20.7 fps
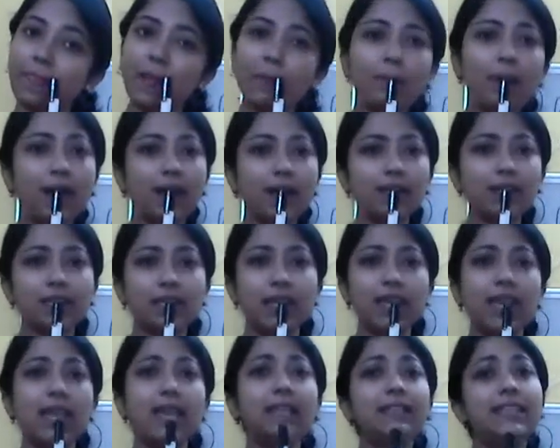But
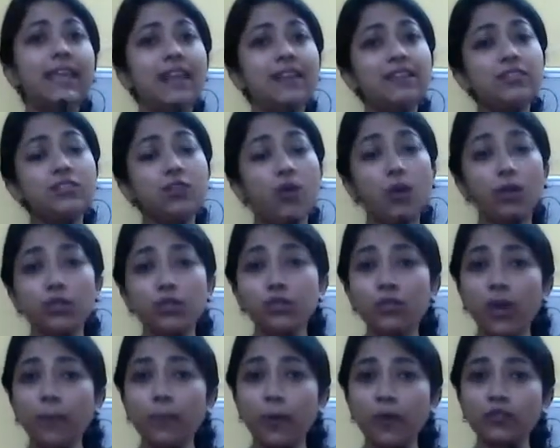there is also
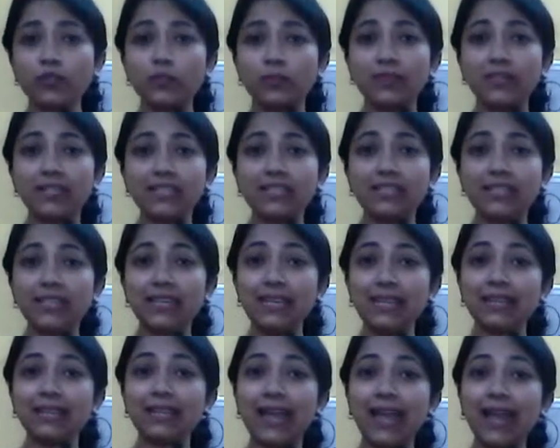a possibility
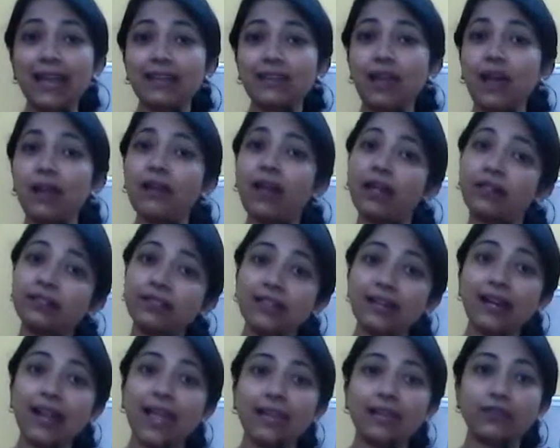that another
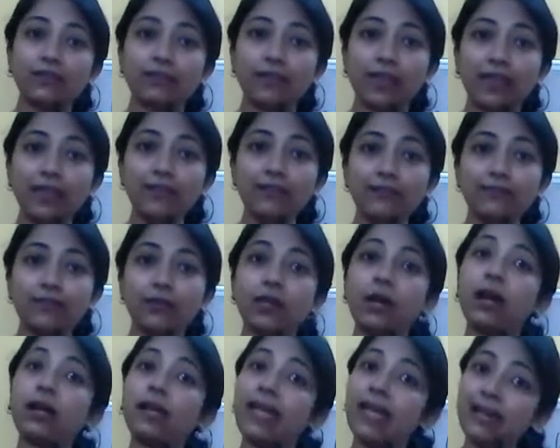light wave,
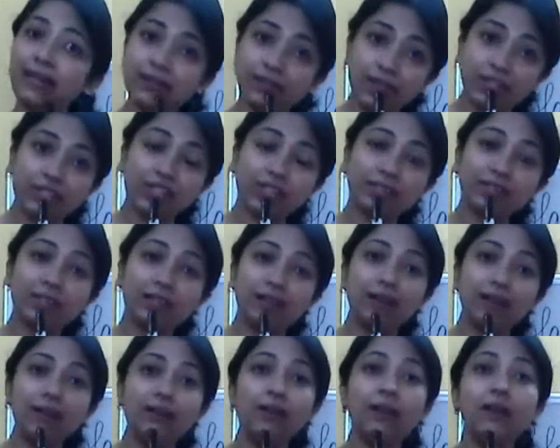again reaching
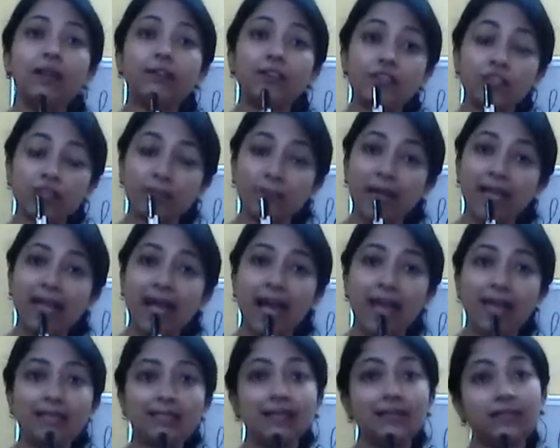my
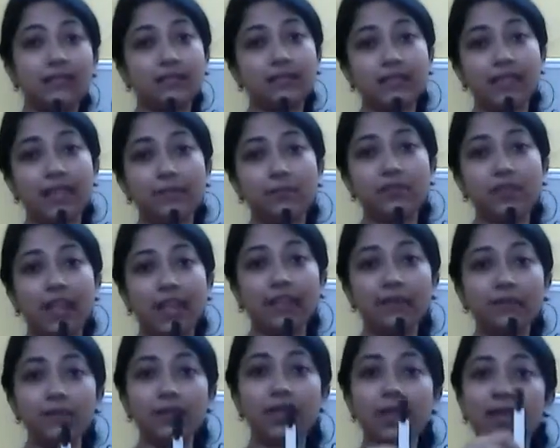eyes at the same
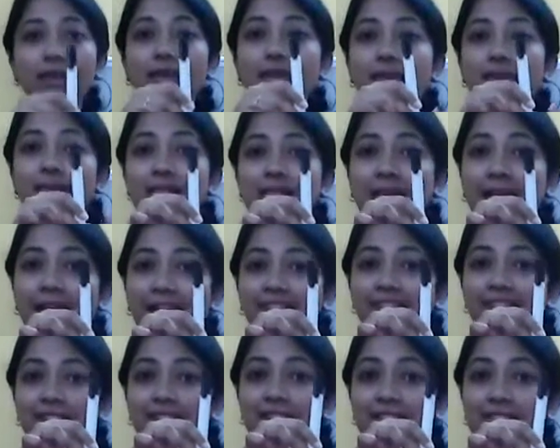time, is
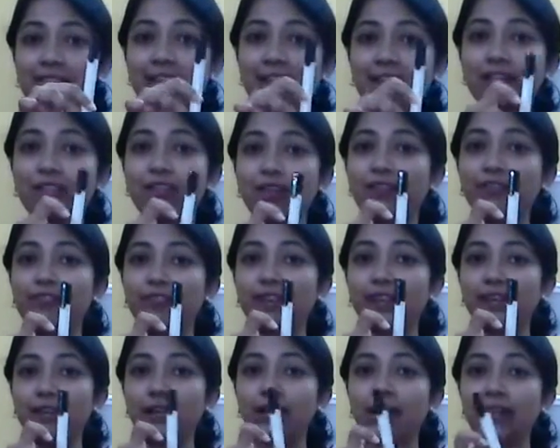having its electric
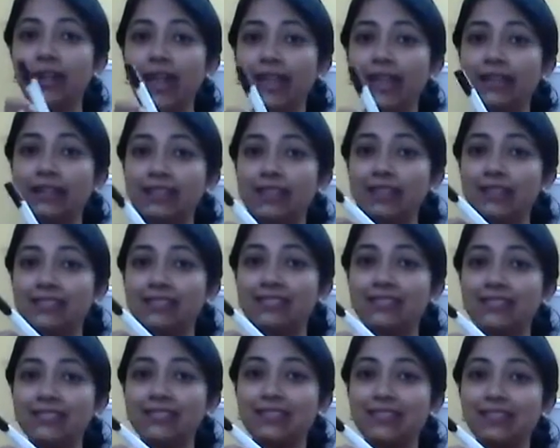field like
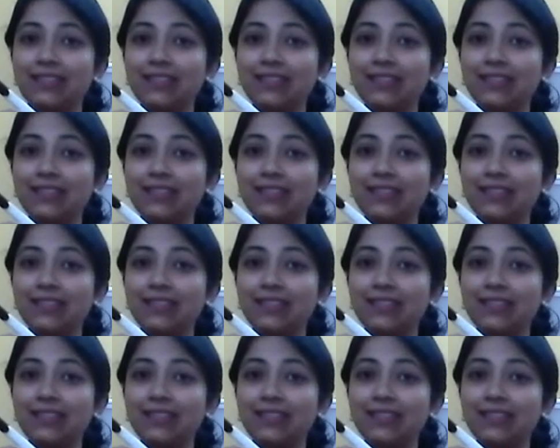this.